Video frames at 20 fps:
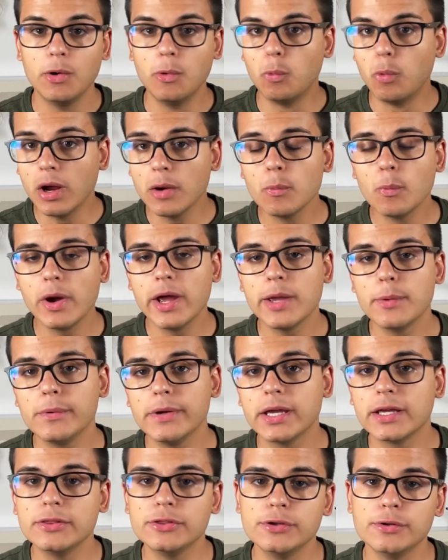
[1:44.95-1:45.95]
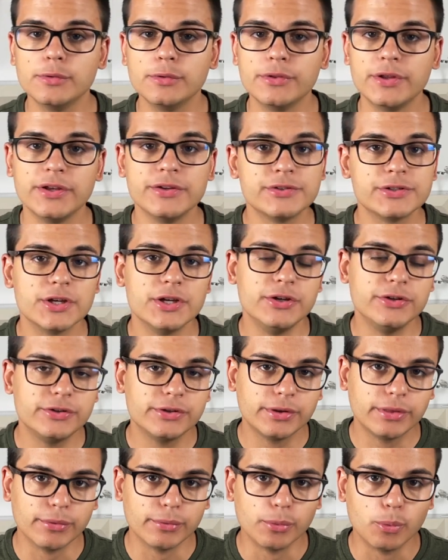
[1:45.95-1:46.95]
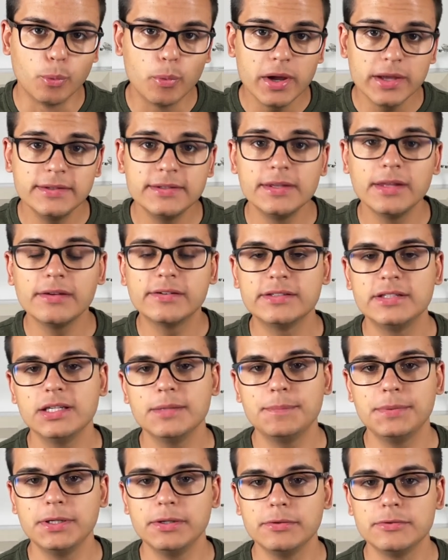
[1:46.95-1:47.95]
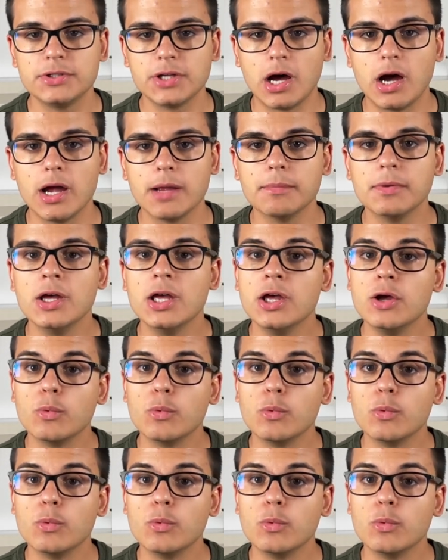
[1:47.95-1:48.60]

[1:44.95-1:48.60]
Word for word: One way we can do this is through wasting CPU time,